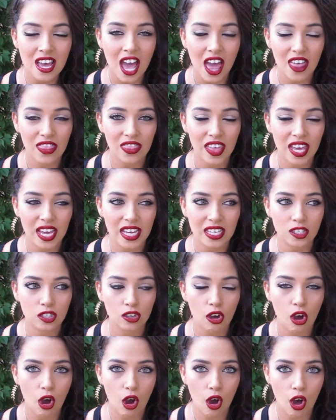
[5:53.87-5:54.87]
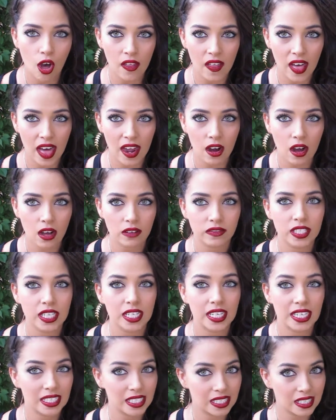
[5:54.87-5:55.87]
and things all that
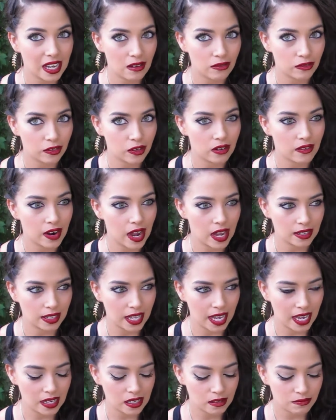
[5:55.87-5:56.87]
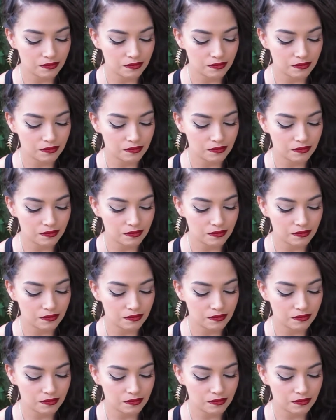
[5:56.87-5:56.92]
often, except for around like